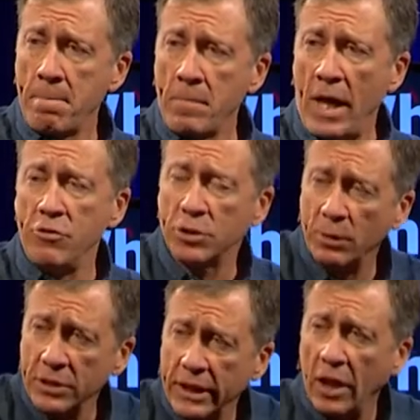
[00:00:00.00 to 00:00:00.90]
and you were
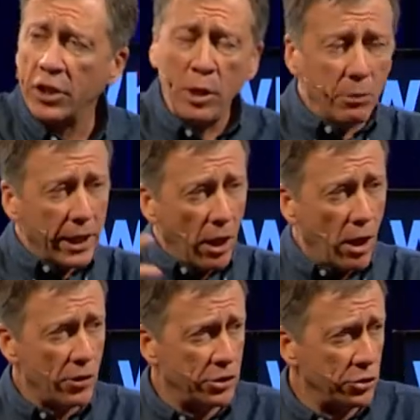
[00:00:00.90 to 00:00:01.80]
supposed to accumulate
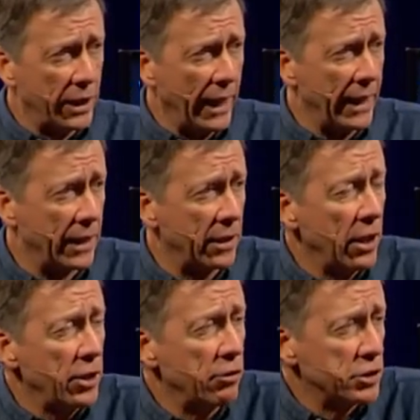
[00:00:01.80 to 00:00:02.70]
all that you can.
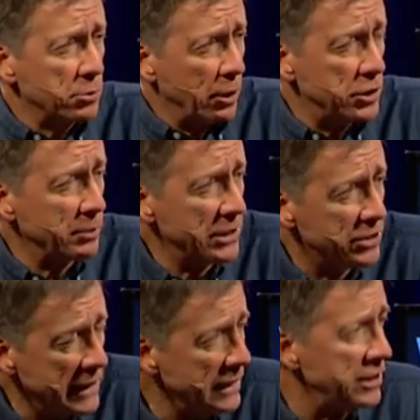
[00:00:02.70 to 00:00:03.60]
You were supposed to be
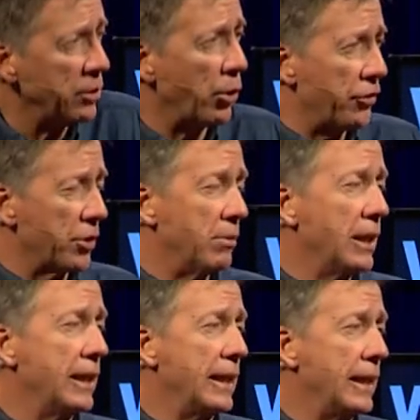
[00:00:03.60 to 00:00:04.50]
stingy with your
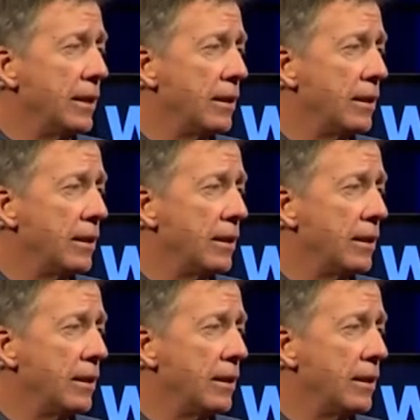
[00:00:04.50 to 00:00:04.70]
money